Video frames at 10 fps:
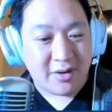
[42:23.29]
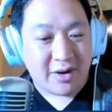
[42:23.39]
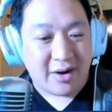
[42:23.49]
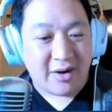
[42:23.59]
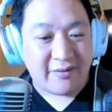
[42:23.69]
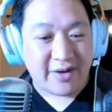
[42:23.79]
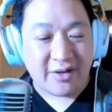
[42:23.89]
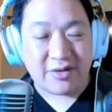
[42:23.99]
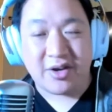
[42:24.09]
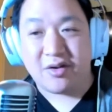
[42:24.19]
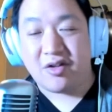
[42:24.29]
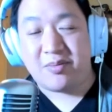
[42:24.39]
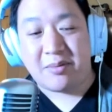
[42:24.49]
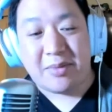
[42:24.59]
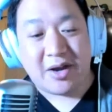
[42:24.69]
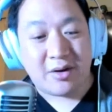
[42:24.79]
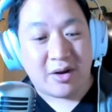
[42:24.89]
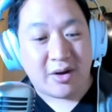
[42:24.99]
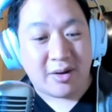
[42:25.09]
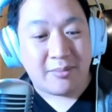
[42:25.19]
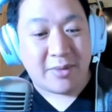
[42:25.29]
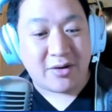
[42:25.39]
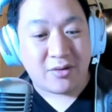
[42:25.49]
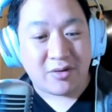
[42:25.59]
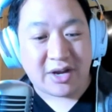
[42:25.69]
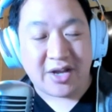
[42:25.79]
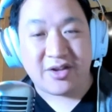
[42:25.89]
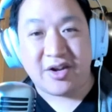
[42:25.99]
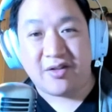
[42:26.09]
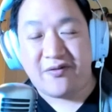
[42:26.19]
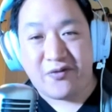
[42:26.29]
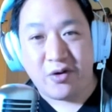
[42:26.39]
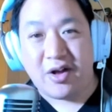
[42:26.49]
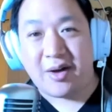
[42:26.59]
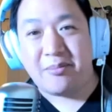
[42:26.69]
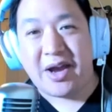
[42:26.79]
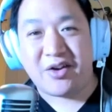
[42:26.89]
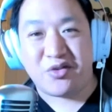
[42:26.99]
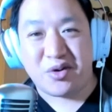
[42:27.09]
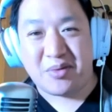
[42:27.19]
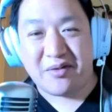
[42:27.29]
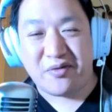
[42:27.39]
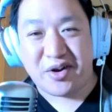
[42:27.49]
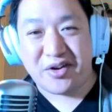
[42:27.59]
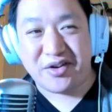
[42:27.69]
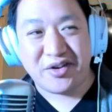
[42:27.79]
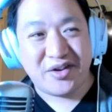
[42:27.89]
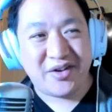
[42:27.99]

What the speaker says: Valentino, you speak Mandarin or Cantonese? Full on Mandarin, my friend.